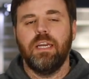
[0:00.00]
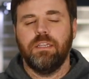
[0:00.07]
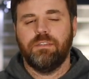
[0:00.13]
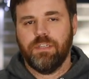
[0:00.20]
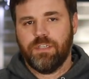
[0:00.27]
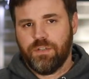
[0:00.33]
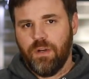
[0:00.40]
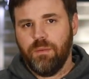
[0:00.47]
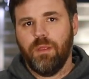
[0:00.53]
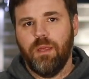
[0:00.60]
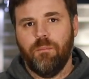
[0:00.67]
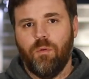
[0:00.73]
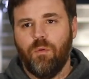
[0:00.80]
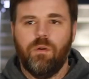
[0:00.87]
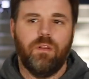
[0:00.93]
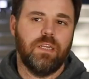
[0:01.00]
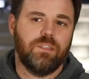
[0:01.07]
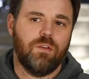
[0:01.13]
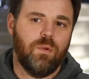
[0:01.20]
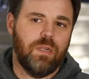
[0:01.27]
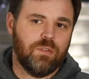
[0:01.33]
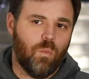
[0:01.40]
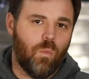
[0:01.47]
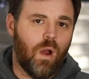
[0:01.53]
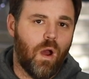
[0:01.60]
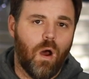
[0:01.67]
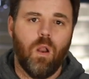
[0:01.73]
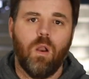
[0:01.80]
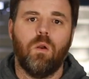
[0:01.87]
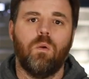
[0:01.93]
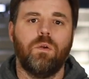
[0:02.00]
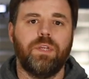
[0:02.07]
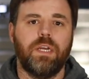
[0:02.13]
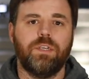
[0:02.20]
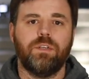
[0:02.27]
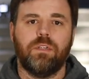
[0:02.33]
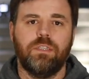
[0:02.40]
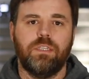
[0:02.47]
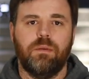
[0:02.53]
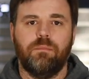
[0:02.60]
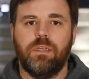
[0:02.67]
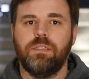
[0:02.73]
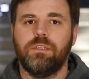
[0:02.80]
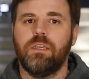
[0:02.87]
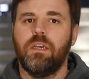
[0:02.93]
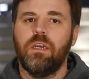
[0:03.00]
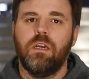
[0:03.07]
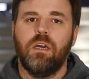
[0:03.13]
It's extremely important. That's the reason why all our rotational assemblies,